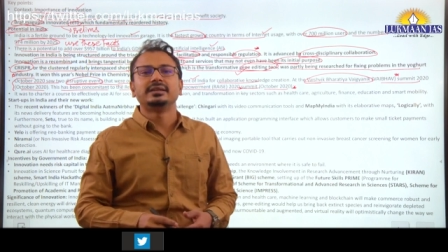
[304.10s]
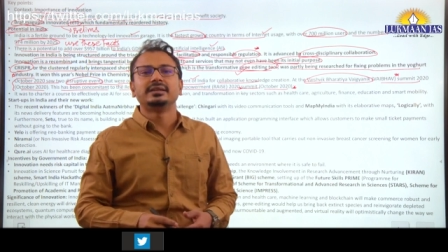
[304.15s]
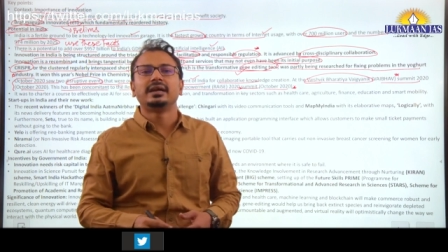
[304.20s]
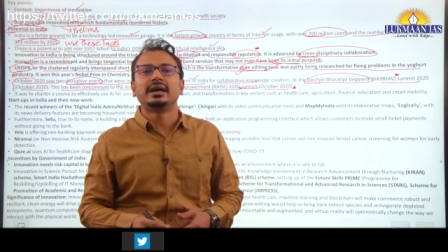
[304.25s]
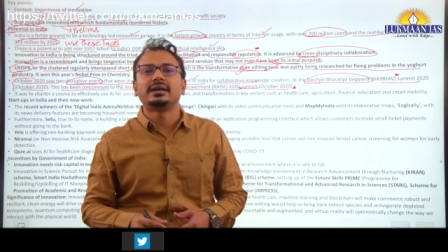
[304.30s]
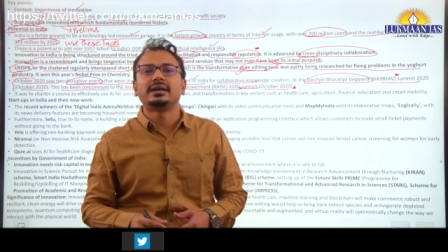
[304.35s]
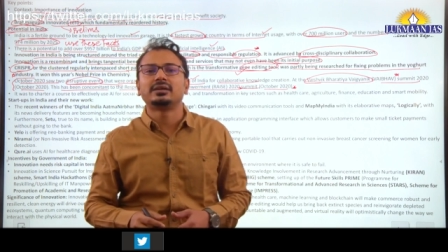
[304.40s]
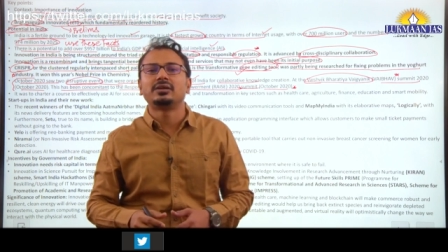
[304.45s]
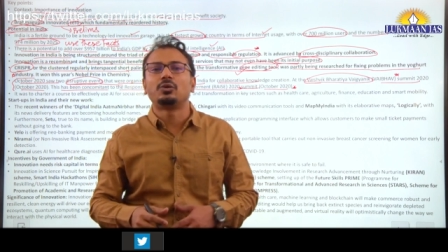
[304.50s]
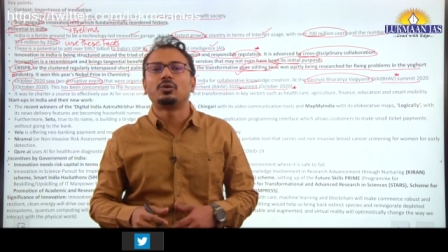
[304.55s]

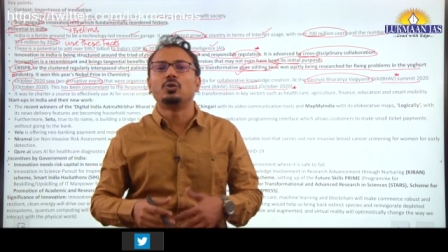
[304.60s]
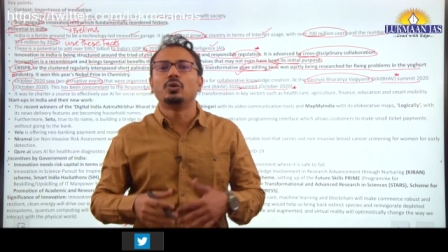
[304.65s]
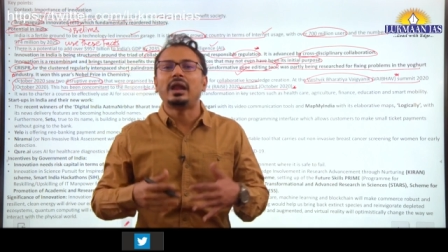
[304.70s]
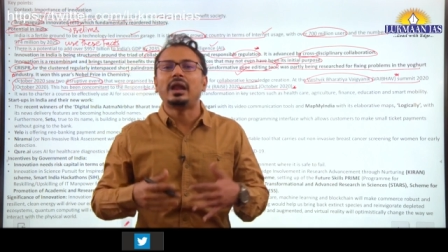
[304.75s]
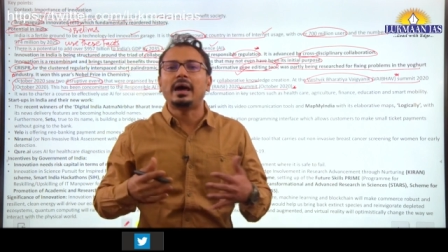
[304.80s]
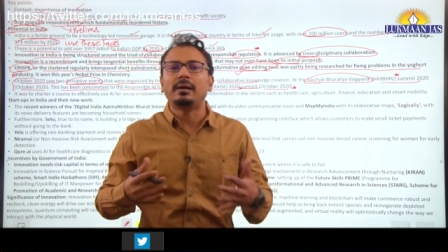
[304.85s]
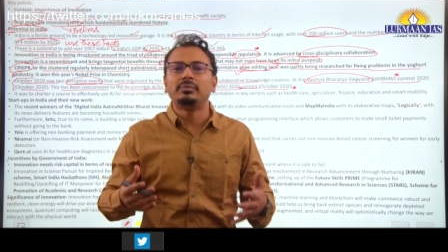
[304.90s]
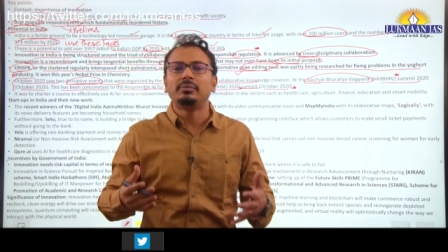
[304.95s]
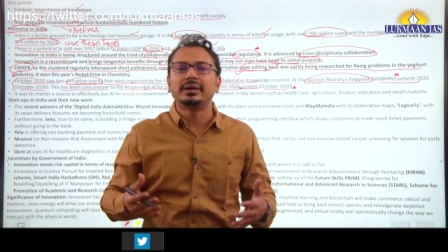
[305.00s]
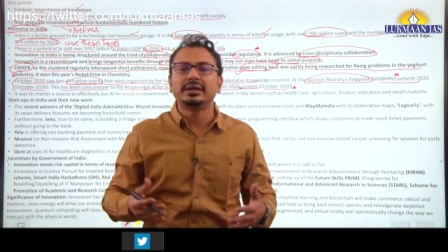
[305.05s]
that the
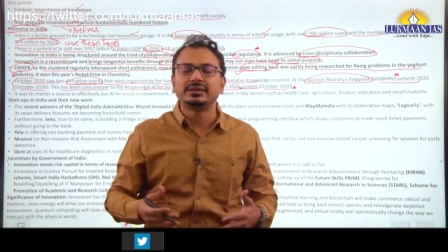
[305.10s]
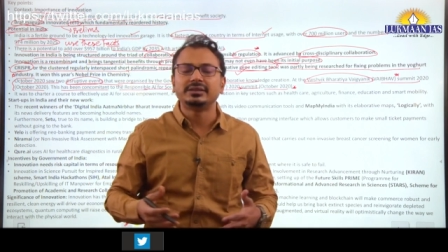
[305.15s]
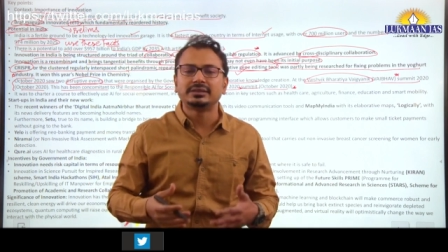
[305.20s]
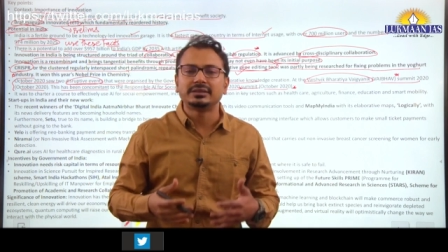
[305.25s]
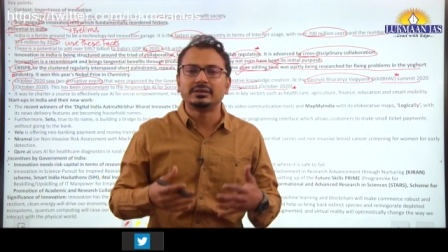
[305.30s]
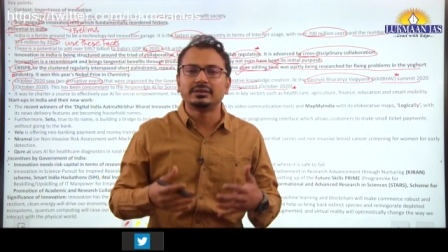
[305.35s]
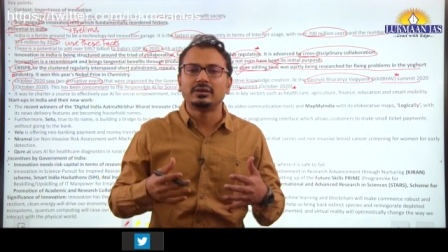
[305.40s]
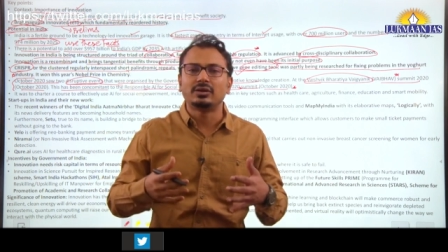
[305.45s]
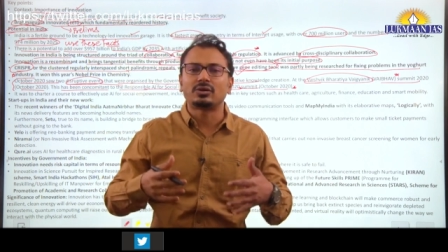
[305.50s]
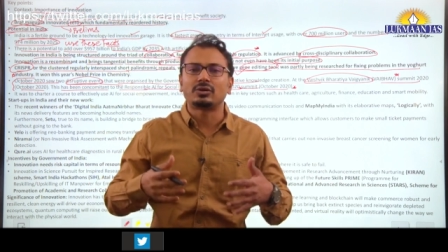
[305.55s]

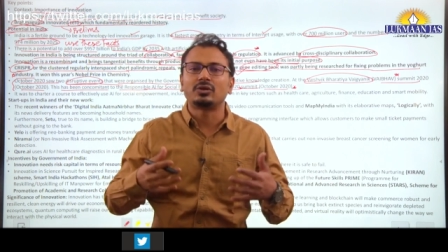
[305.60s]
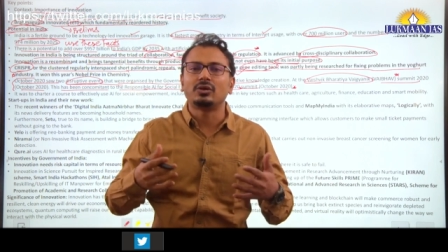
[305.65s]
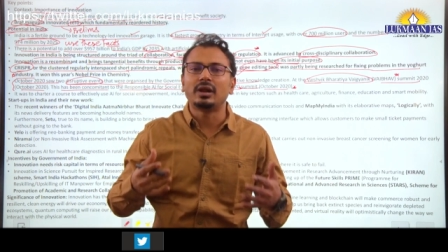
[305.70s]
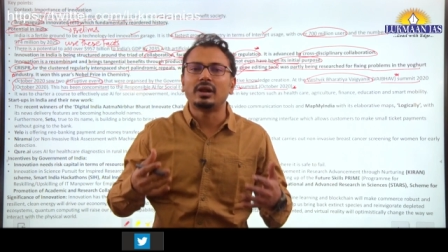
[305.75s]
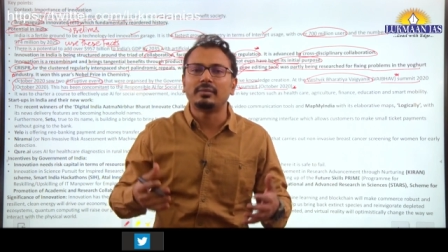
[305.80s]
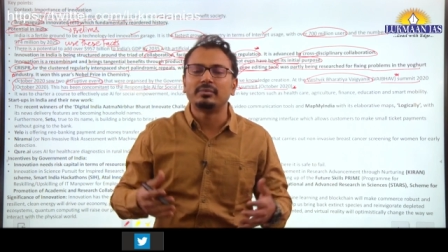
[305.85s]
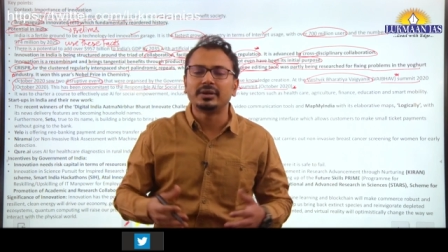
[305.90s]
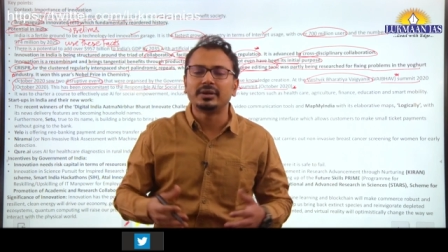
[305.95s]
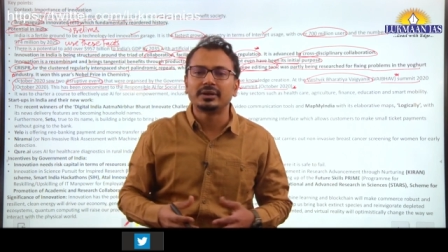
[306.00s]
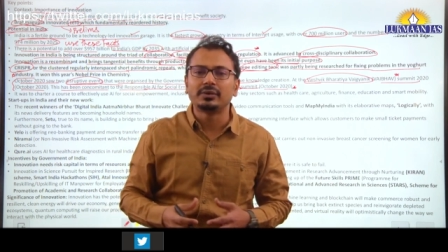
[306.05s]
collaboration or
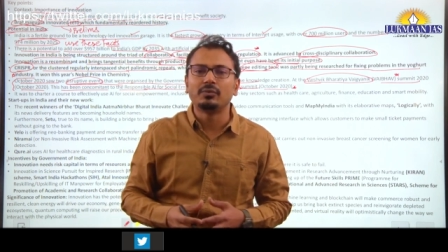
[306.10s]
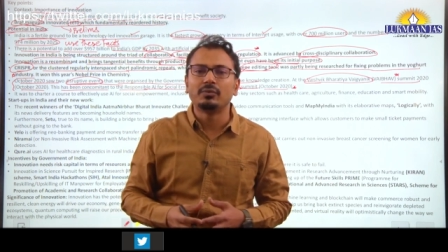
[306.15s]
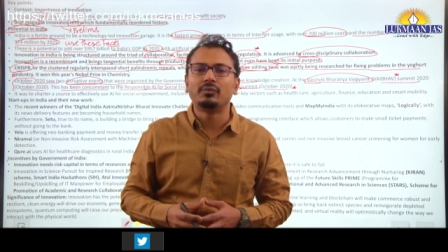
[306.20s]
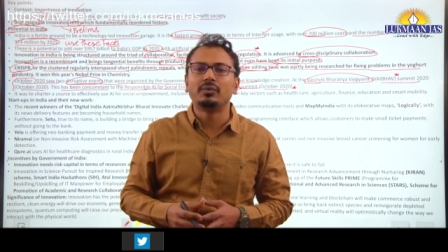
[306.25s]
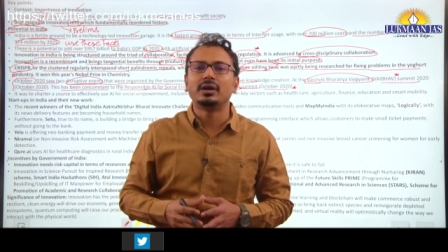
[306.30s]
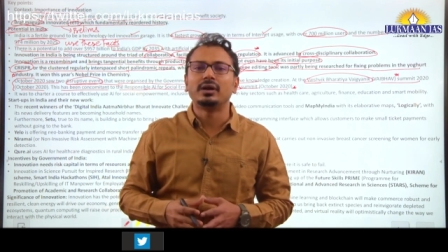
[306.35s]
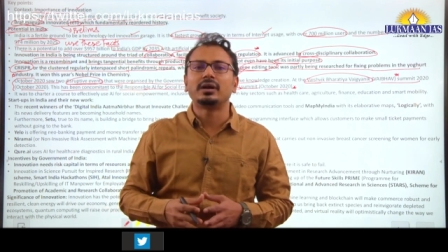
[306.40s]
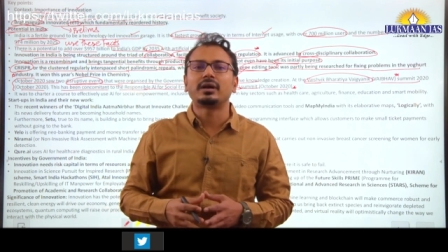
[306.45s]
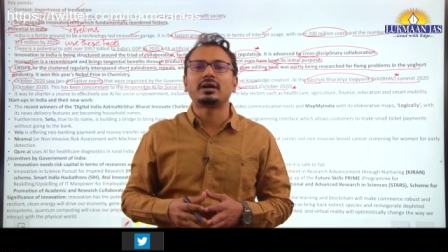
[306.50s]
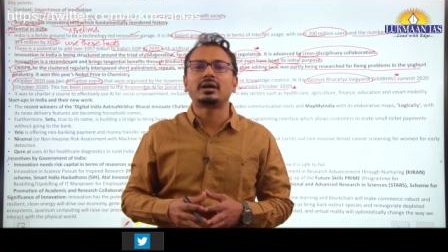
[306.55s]
collaborative
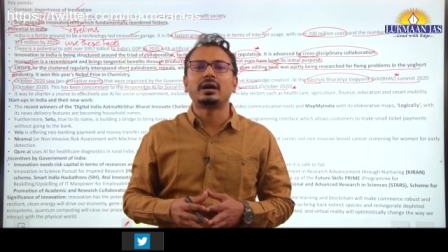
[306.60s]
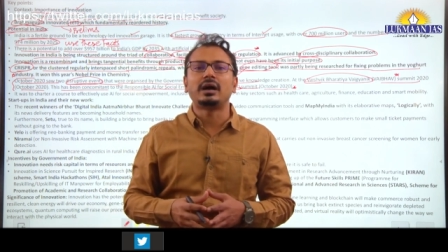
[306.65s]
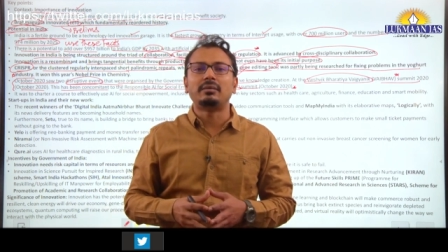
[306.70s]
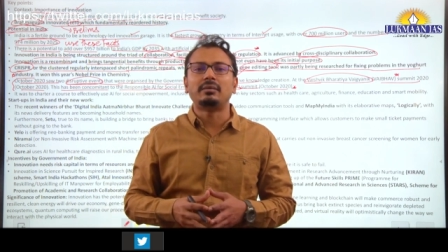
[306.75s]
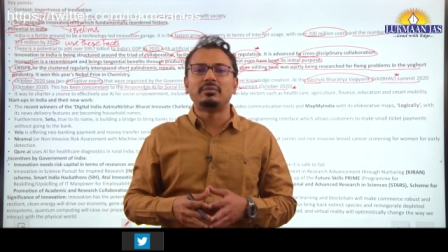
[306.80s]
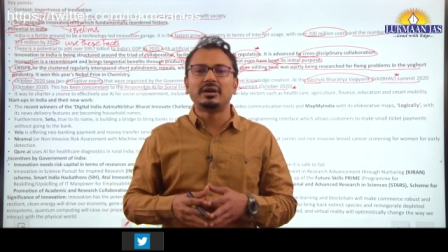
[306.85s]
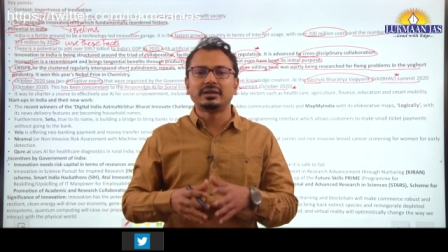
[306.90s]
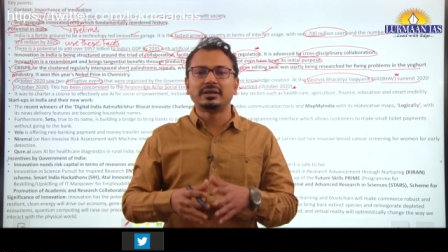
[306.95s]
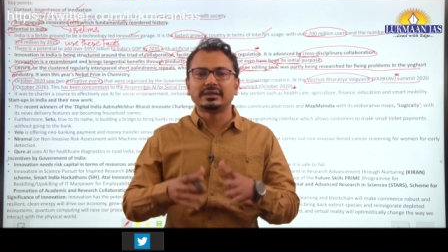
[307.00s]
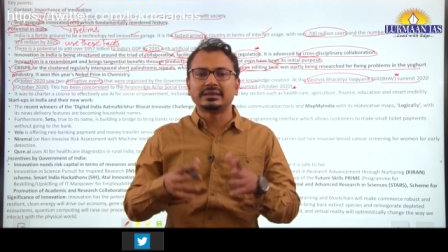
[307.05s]
work
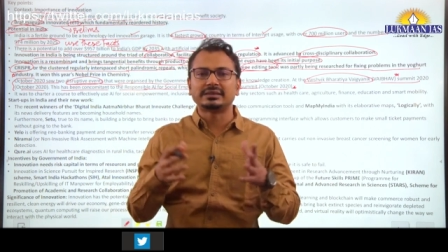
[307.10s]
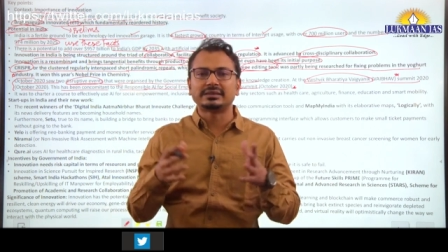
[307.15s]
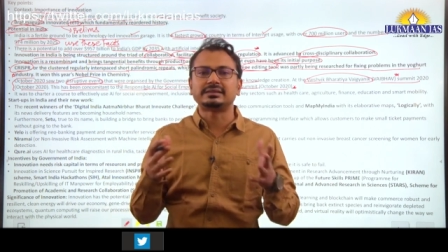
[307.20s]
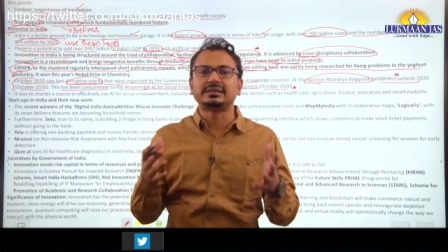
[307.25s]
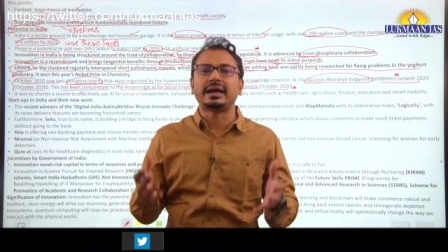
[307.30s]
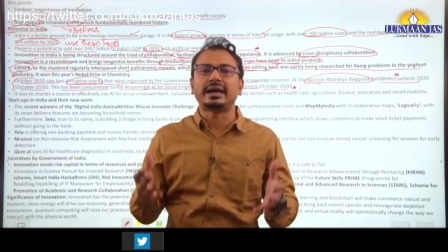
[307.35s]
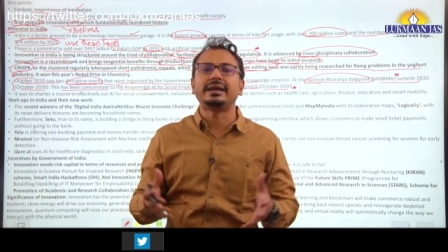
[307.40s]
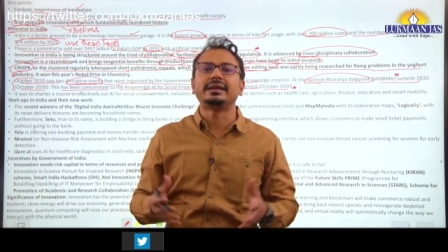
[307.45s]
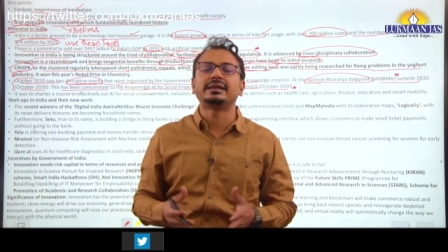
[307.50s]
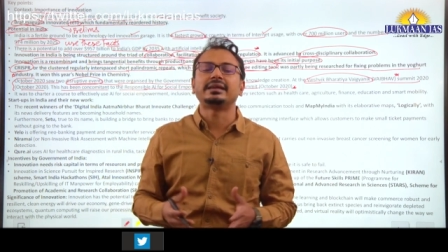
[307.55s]
among the
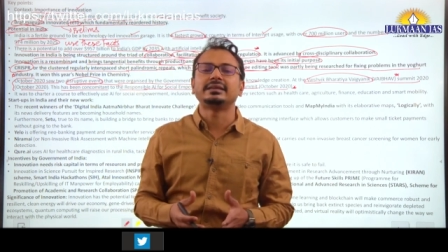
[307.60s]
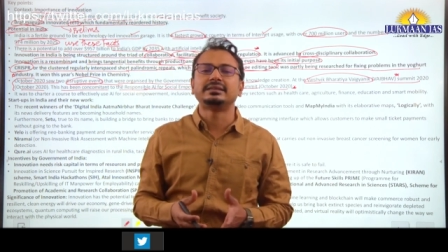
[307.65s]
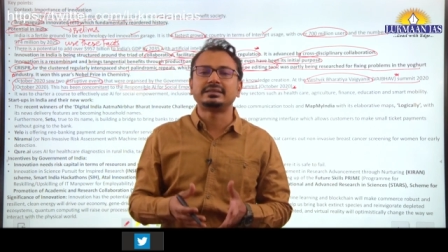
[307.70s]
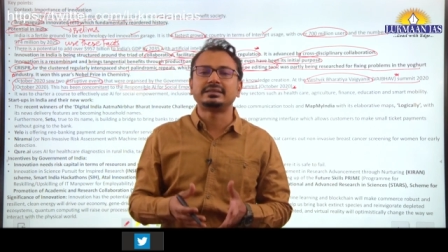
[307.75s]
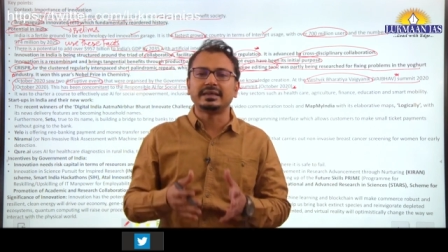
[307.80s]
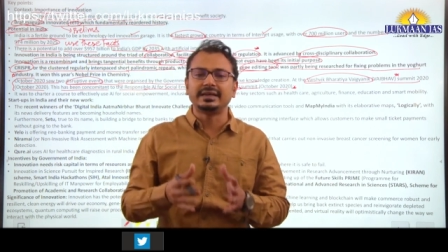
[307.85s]
scientists